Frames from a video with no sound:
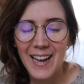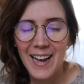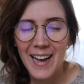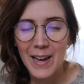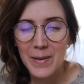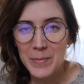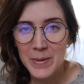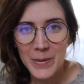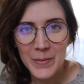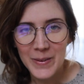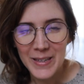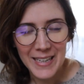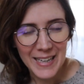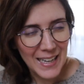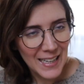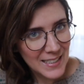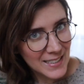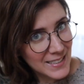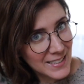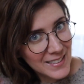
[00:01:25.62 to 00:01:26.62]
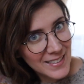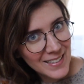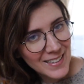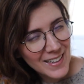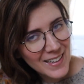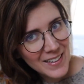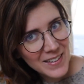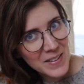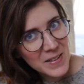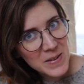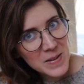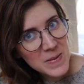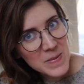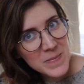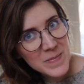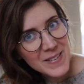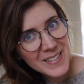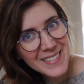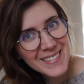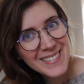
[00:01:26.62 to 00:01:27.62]
Happy weekend.
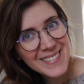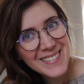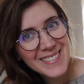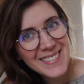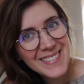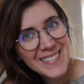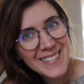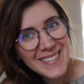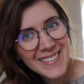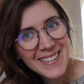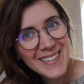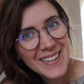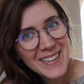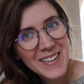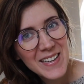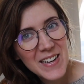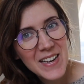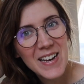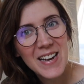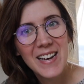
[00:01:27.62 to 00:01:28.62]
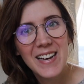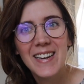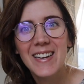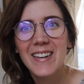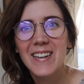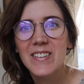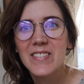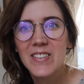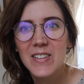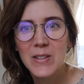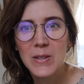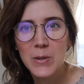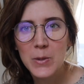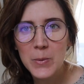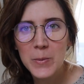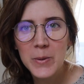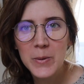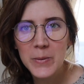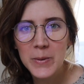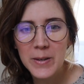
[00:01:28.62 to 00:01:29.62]
I feel a
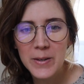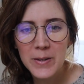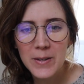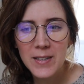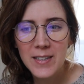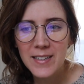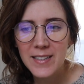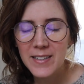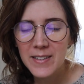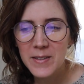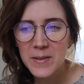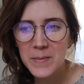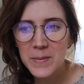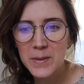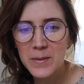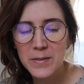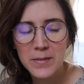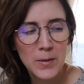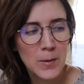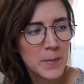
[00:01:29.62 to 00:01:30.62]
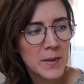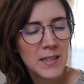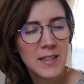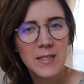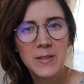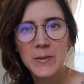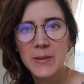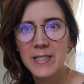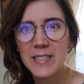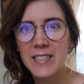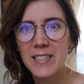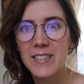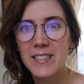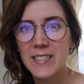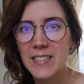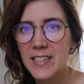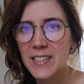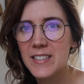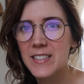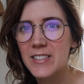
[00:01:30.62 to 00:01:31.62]
little bit weird about filming this one because
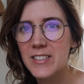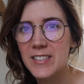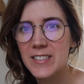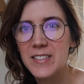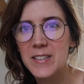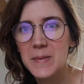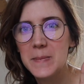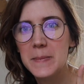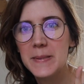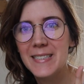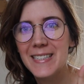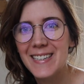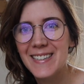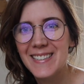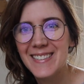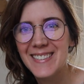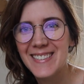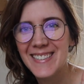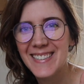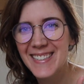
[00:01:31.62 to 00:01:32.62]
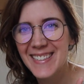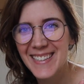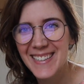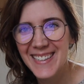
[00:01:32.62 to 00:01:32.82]
Nick's just upstairs.